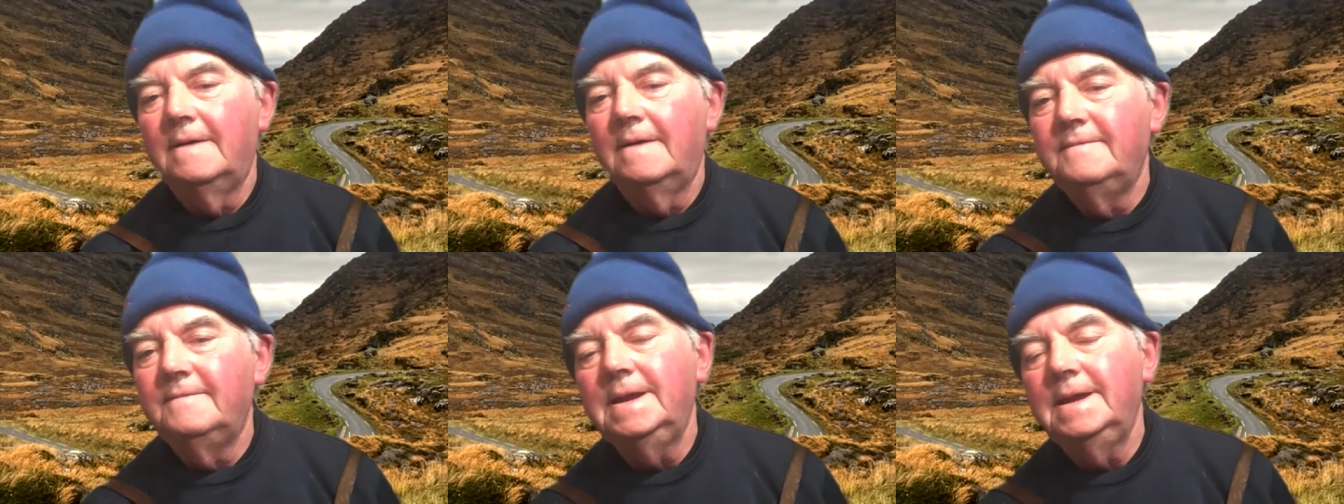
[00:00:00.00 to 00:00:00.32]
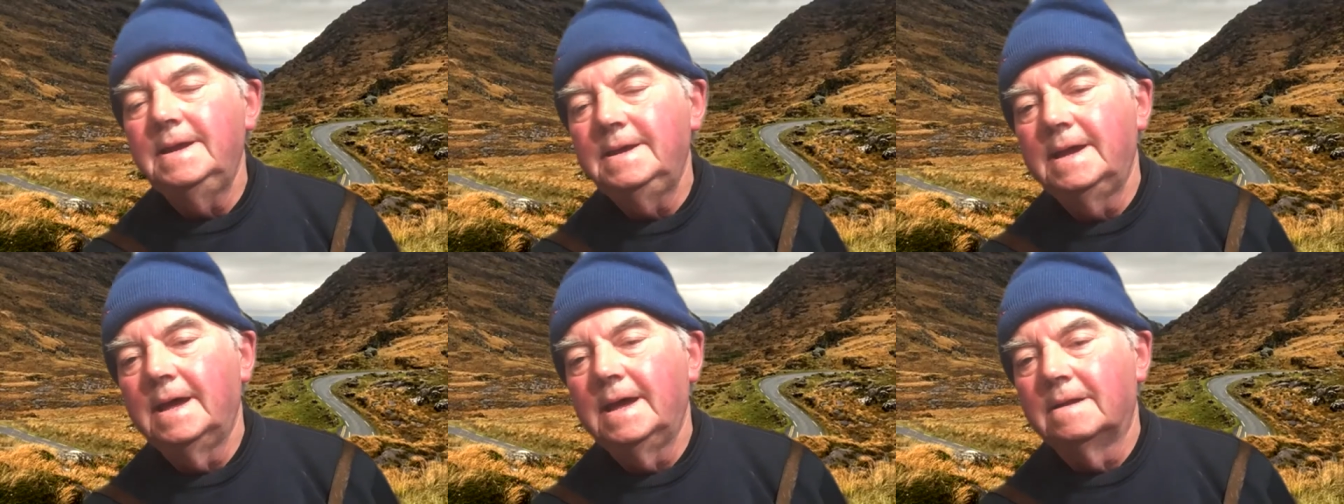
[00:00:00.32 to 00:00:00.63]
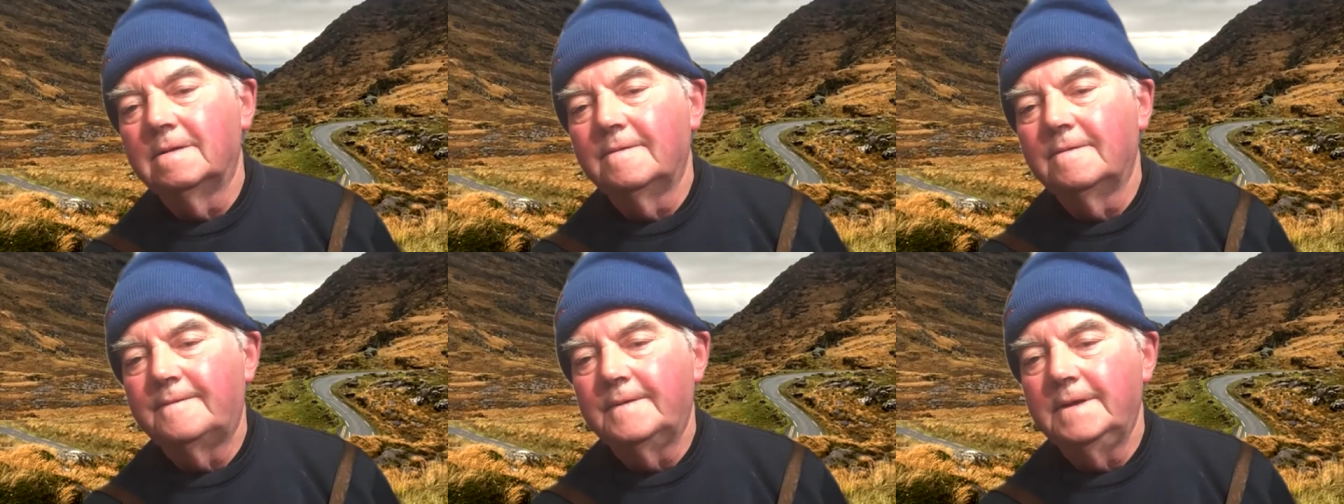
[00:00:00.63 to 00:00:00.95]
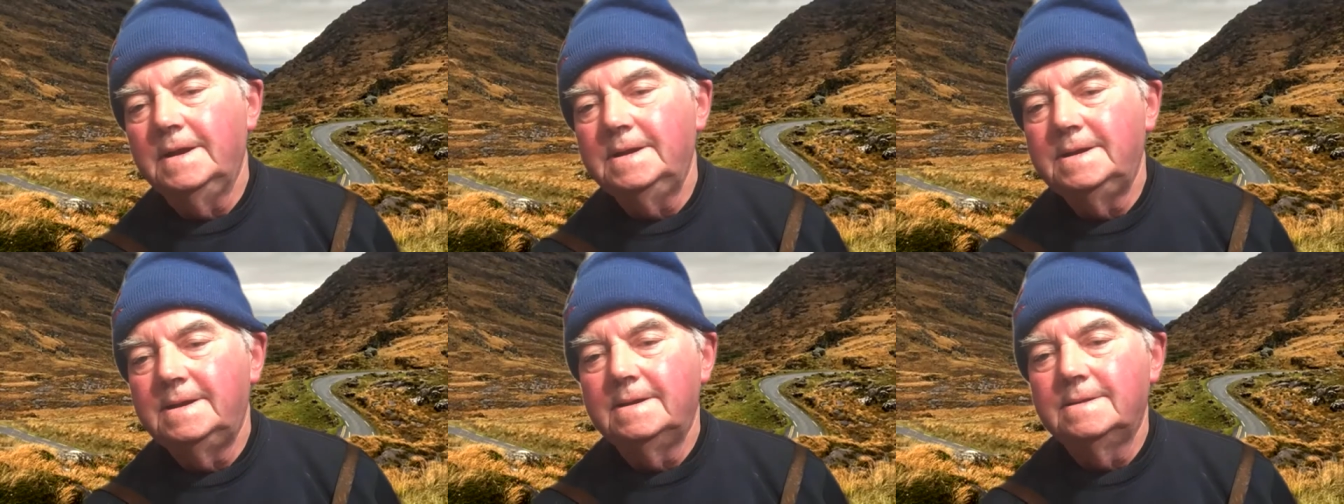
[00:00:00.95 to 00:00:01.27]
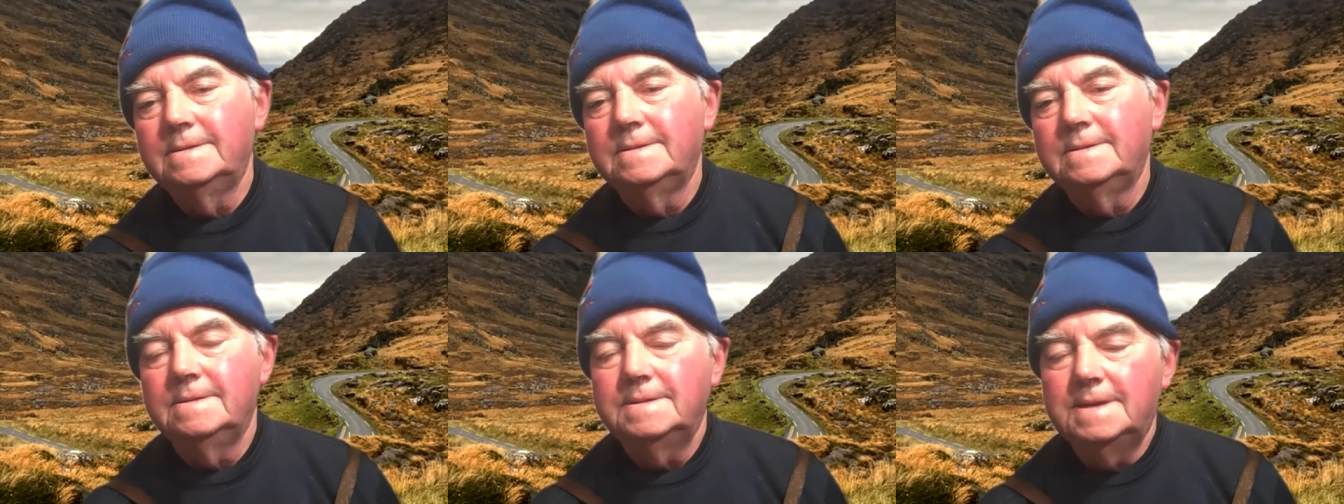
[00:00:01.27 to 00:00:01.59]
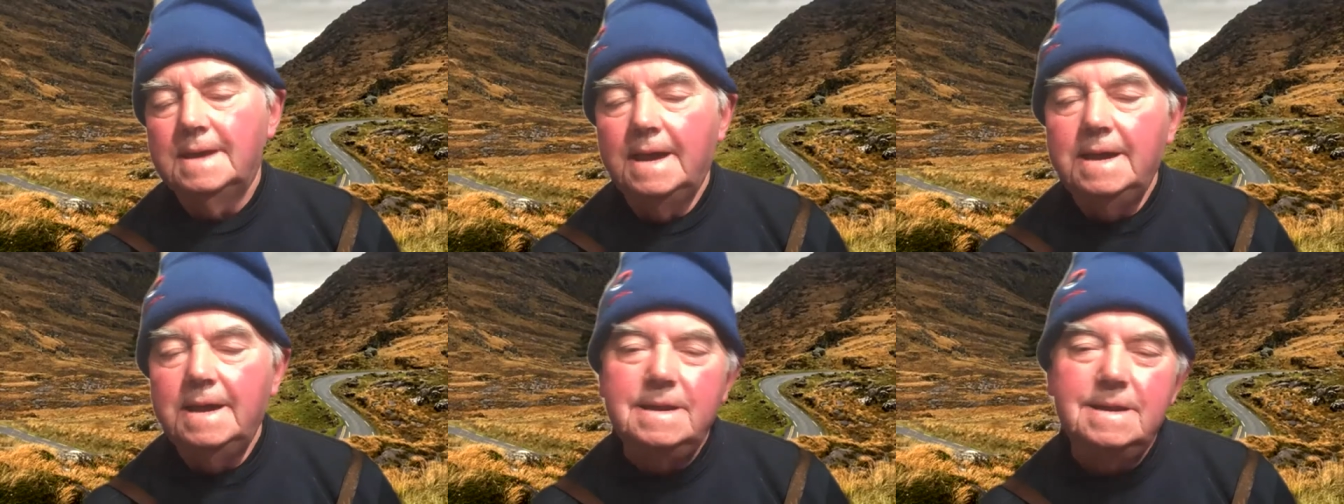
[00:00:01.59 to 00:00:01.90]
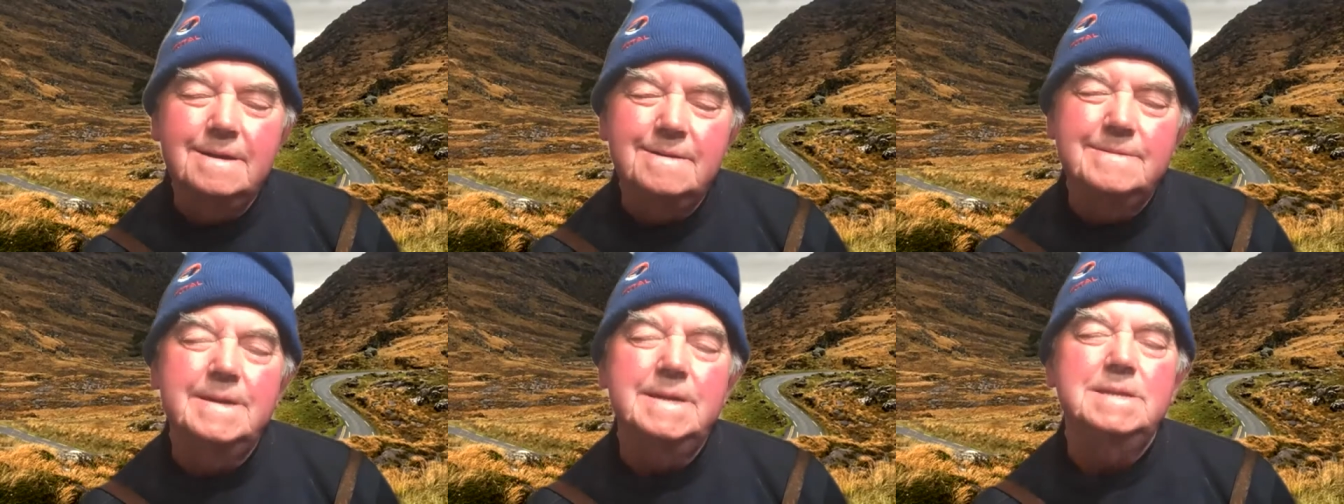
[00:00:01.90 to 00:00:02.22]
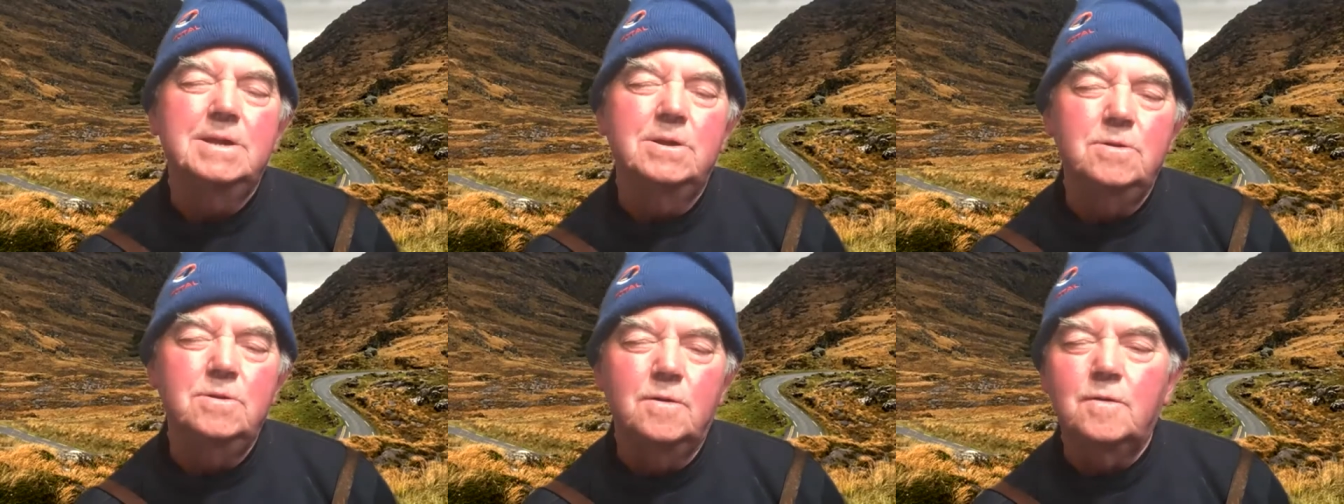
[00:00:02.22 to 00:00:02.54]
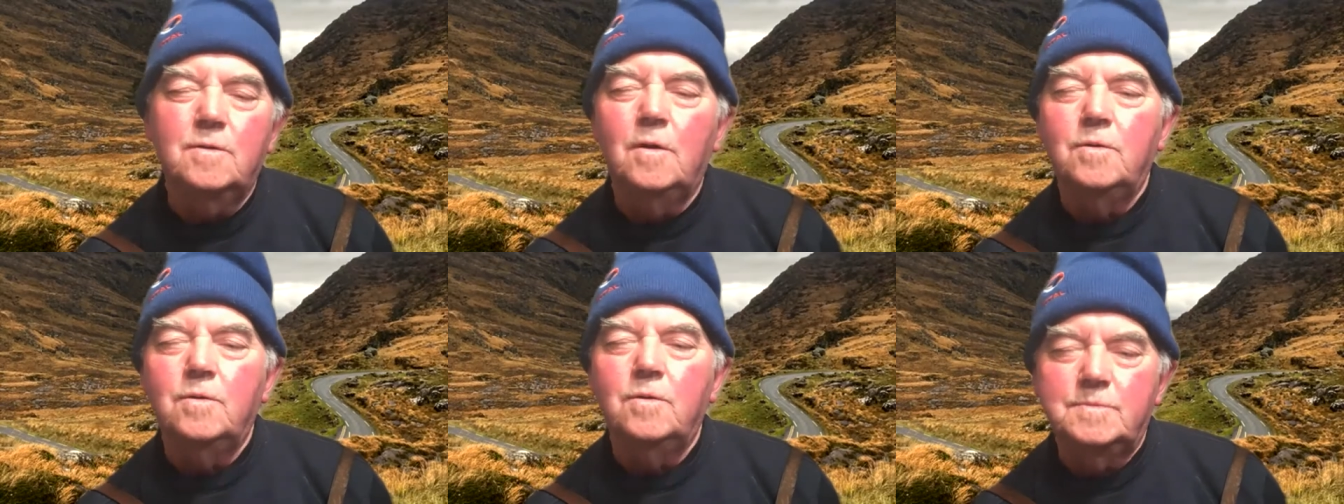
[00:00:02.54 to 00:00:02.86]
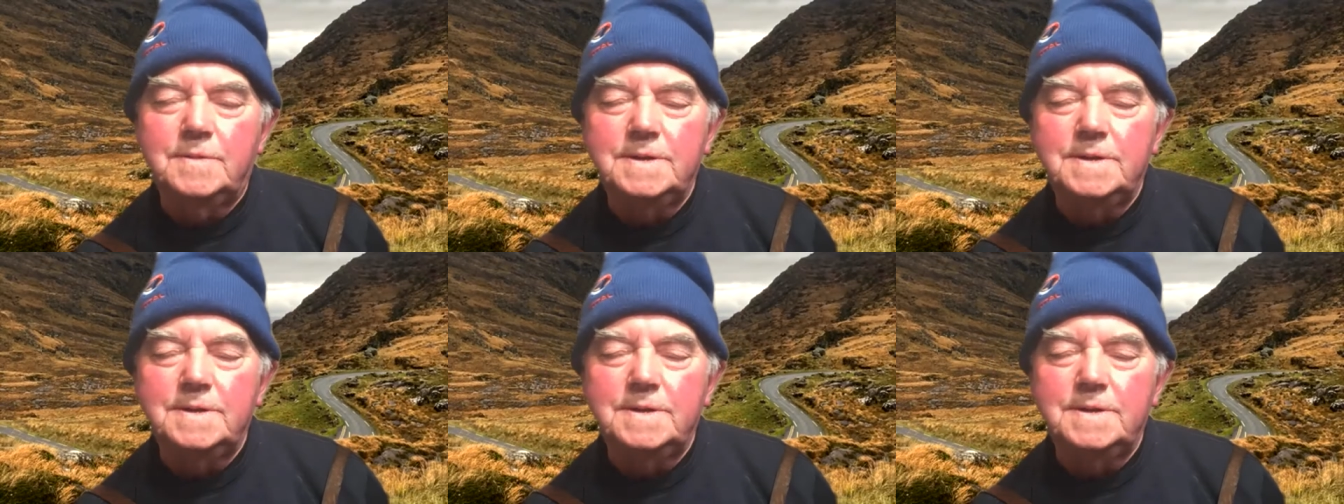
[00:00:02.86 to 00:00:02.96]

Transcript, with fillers: having a girlfriend and kind of in the lookout.